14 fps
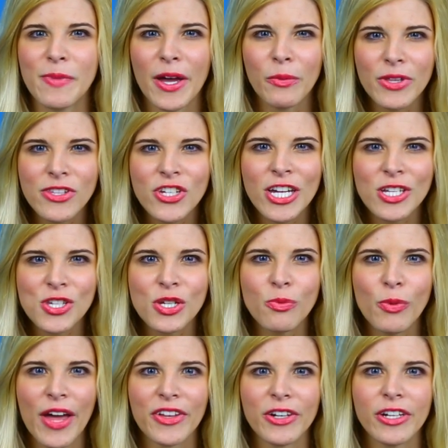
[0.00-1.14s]
But with changing
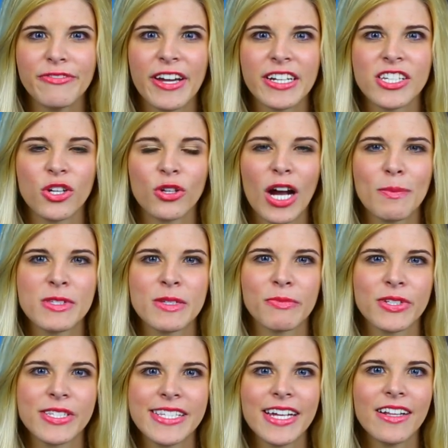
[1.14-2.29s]
weather affecting crops in
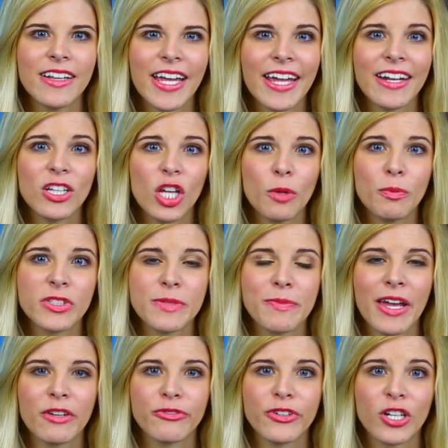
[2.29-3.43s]
Brazil and global
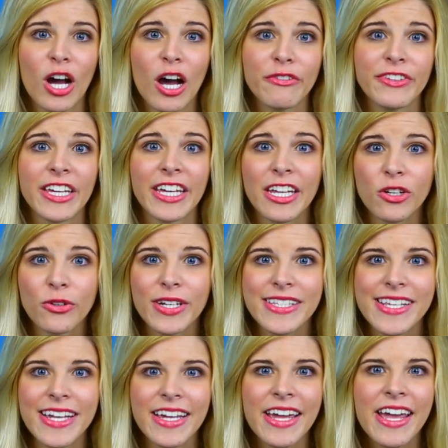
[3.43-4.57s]
demand for coffee
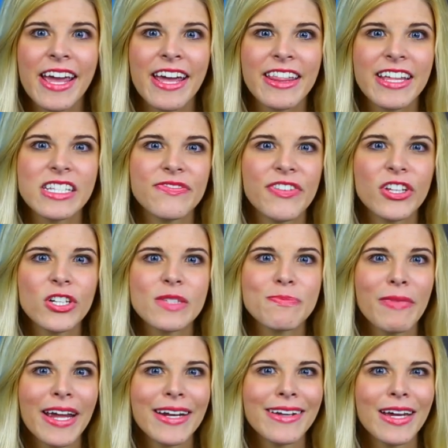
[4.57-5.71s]
increasing, these fillers
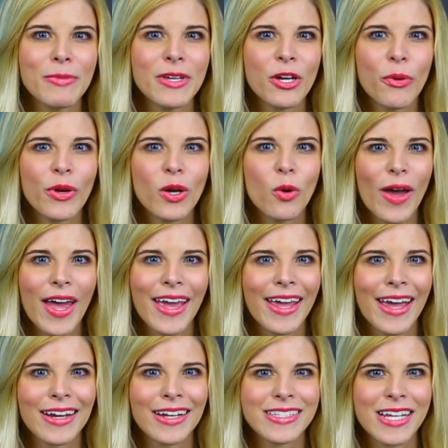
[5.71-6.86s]
might not be going away
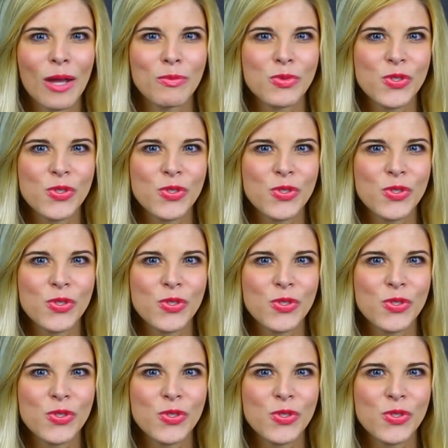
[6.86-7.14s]
anytime